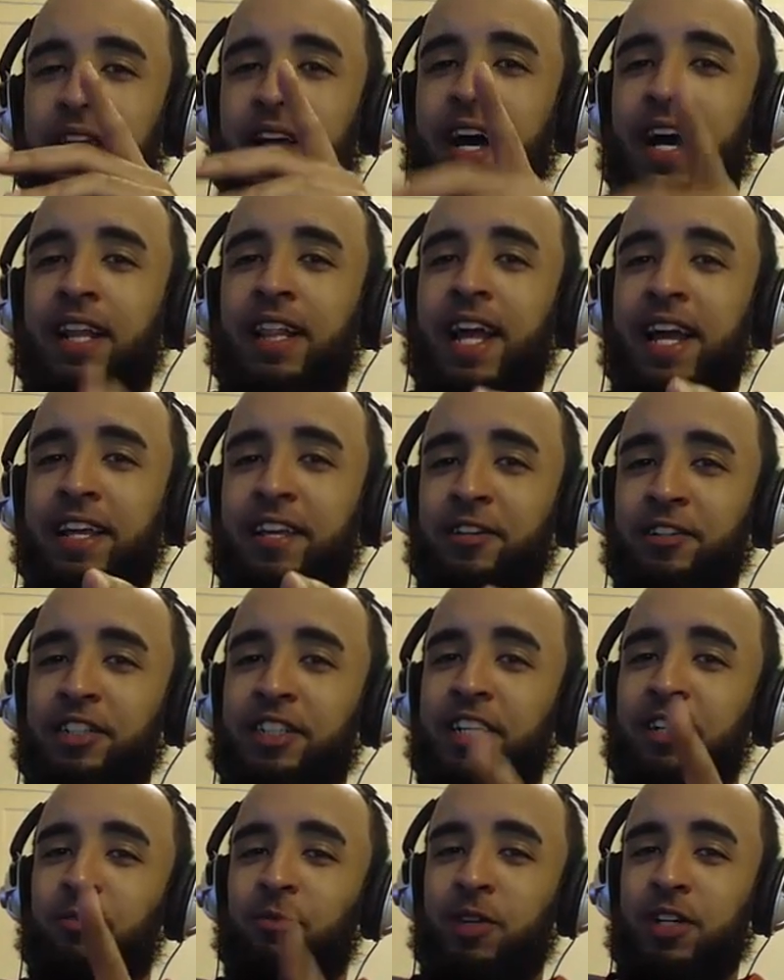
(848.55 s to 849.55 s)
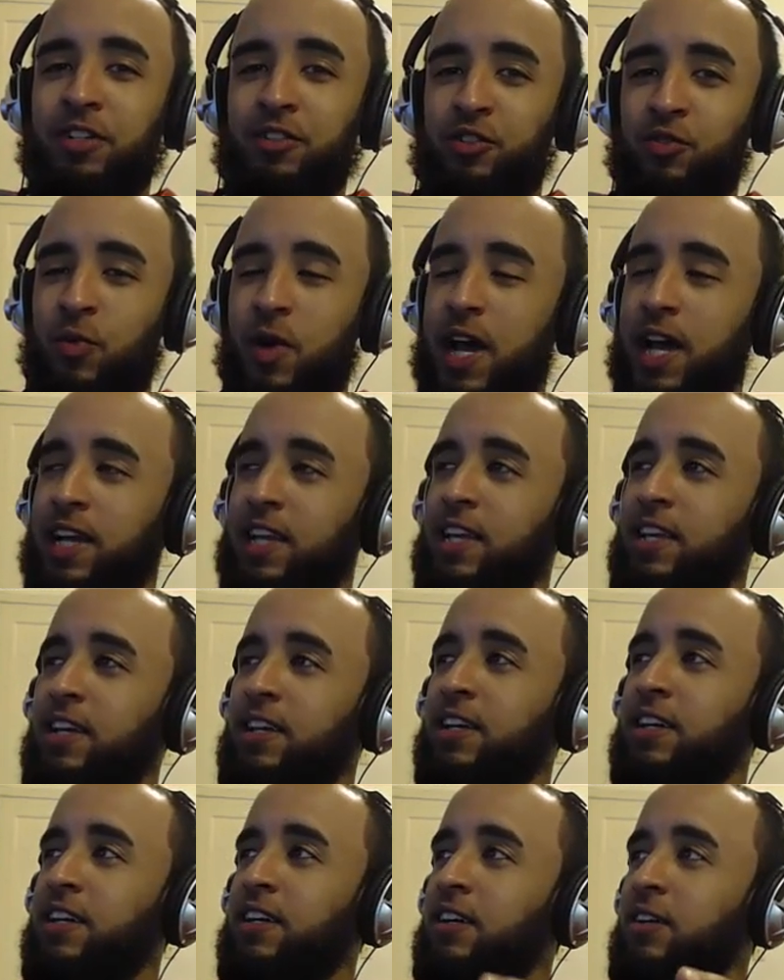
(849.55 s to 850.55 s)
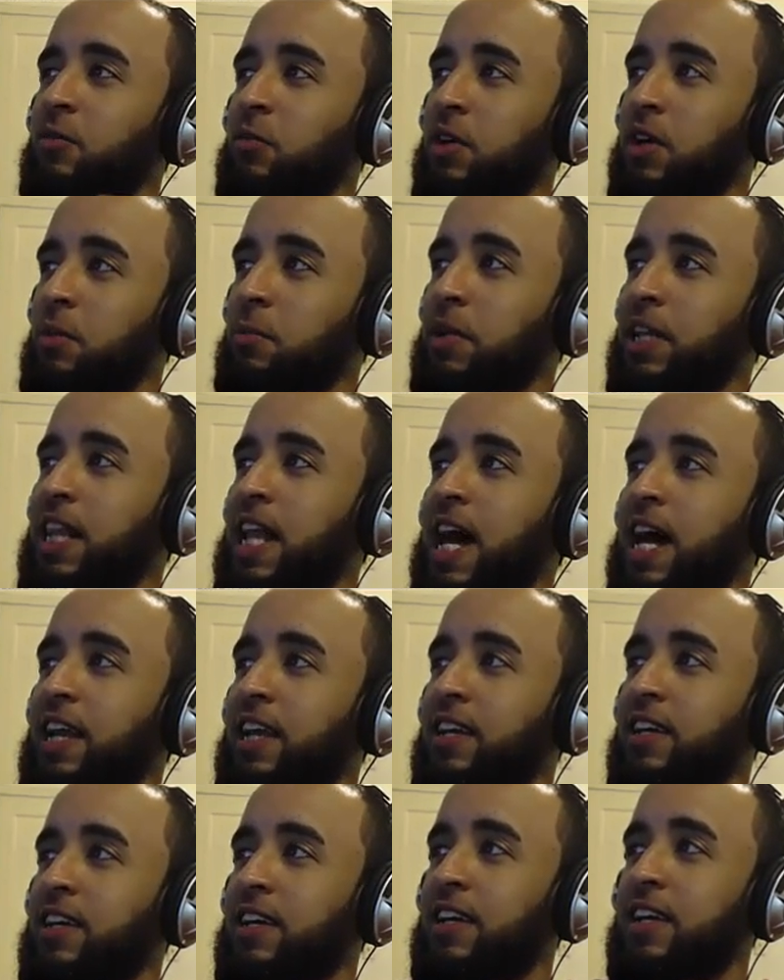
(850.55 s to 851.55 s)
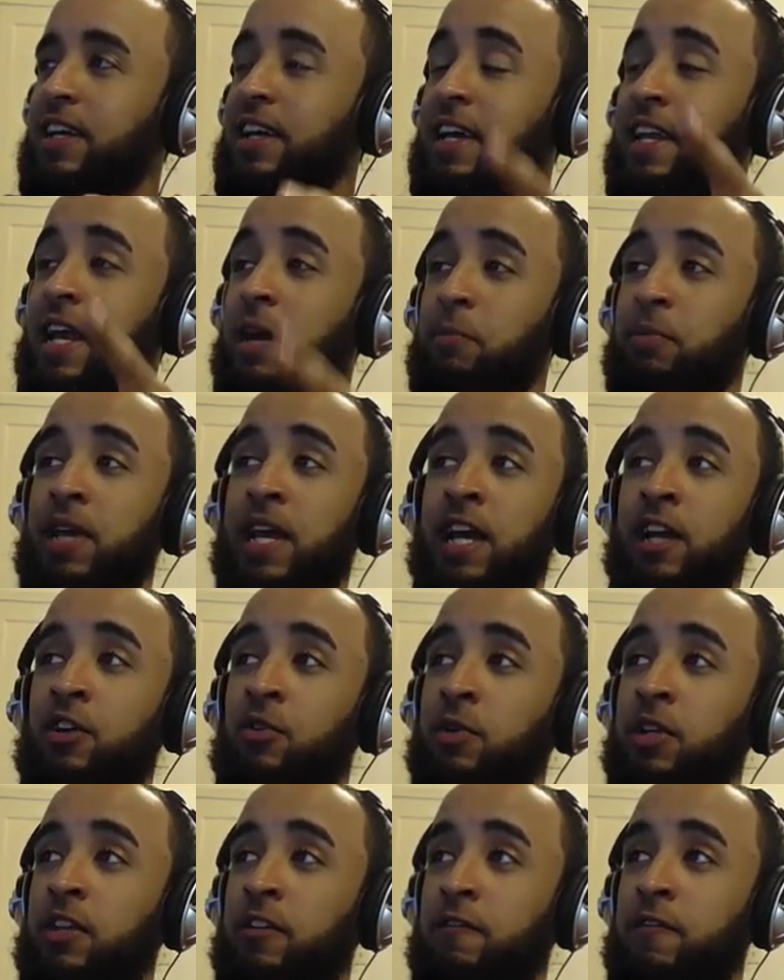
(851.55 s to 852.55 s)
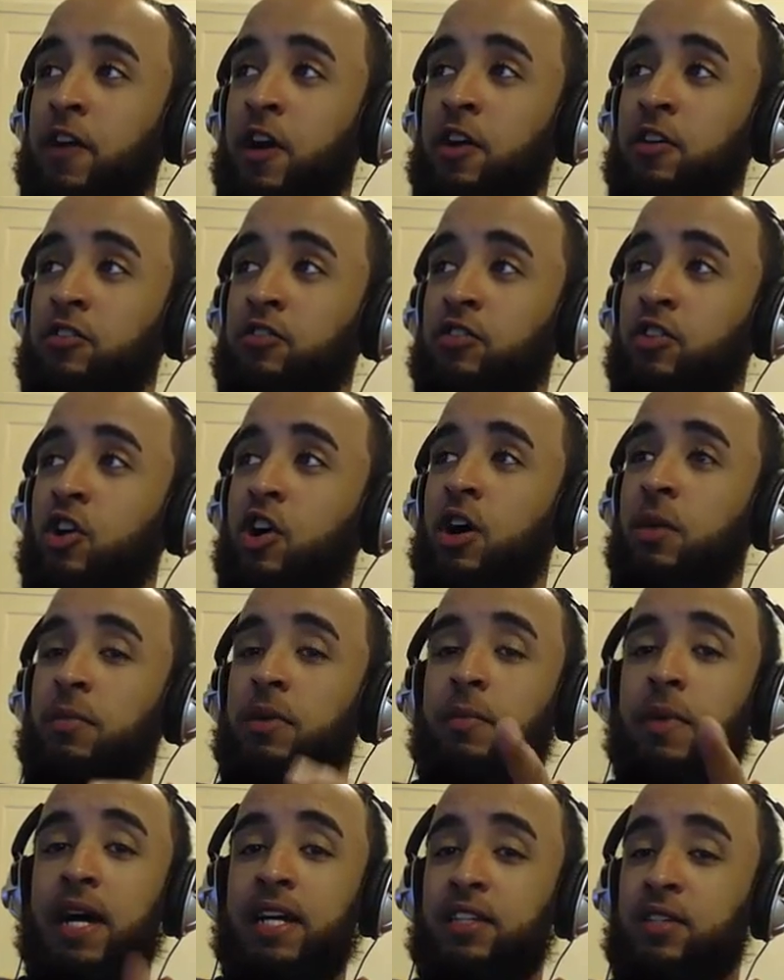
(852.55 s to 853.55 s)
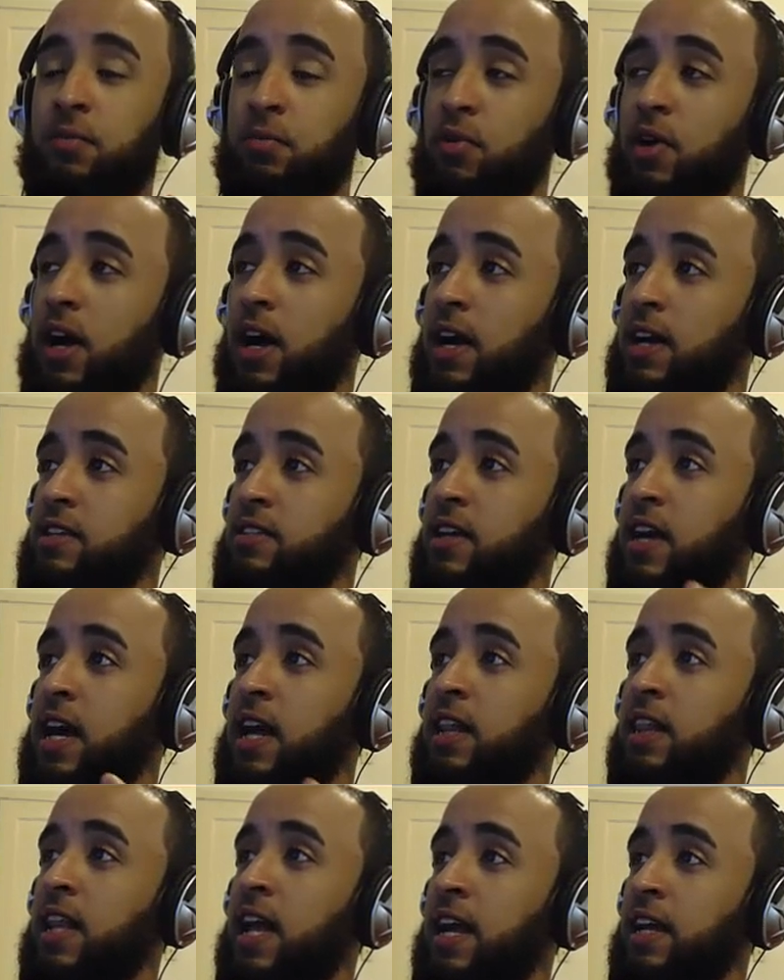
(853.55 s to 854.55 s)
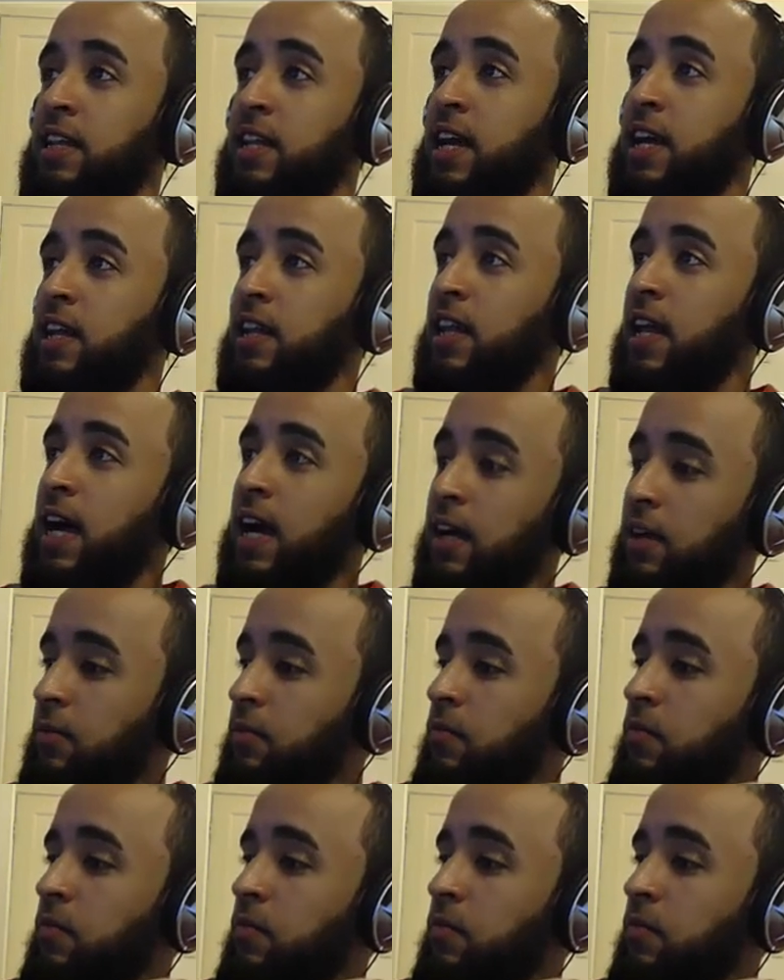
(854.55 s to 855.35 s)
I like your shit. Real swaggy, real melodic. And that piano in the verse caught me by surprise. I like that a lot.